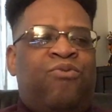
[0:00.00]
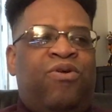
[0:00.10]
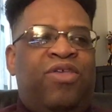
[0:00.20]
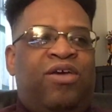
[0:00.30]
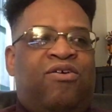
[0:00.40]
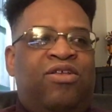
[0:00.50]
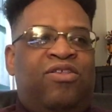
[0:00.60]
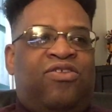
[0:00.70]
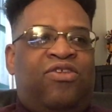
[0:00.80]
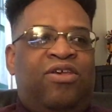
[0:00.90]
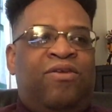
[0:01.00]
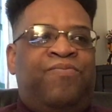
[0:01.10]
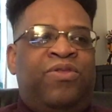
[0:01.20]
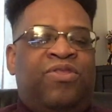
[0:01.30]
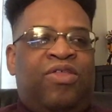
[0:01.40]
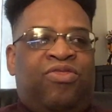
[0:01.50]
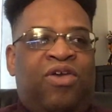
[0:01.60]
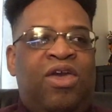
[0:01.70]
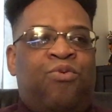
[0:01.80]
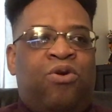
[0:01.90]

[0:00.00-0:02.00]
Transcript: when they couldn't see that they